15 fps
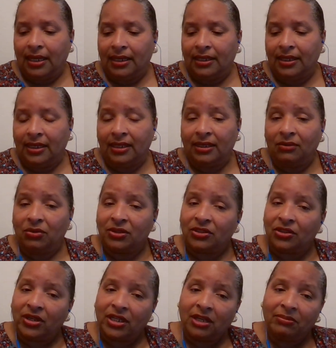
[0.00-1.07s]
Then was
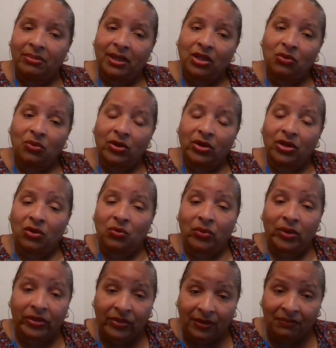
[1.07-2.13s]
there anybody working
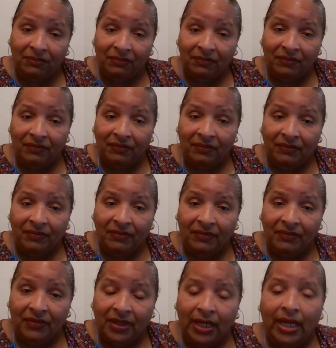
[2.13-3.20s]
with them,
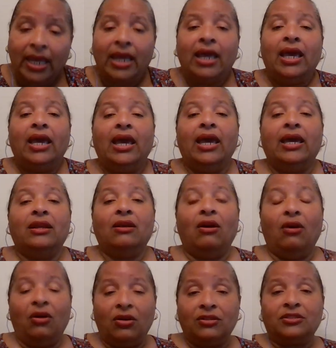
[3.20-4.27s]
and
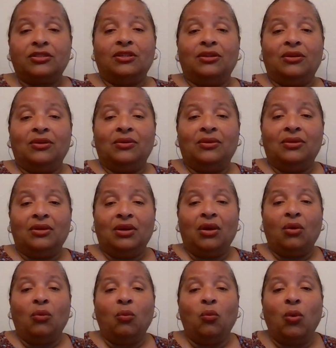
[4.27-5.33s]
also
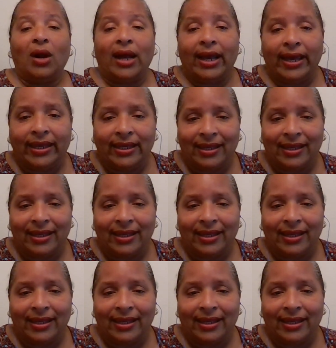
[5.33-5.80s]
why?